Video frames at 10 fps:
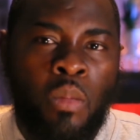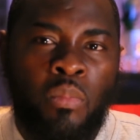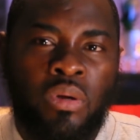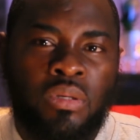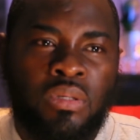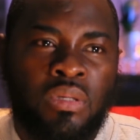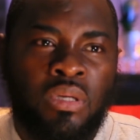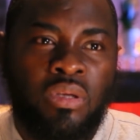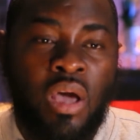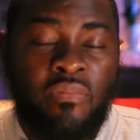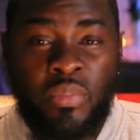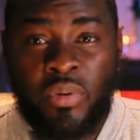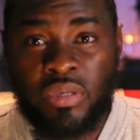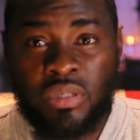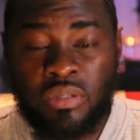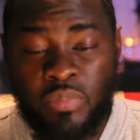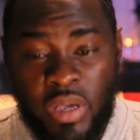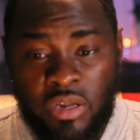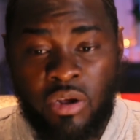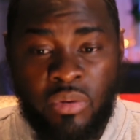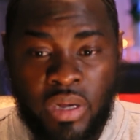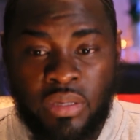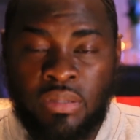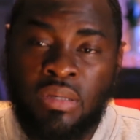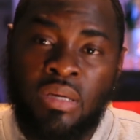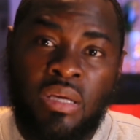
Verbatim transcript: But you have the person paying your rent,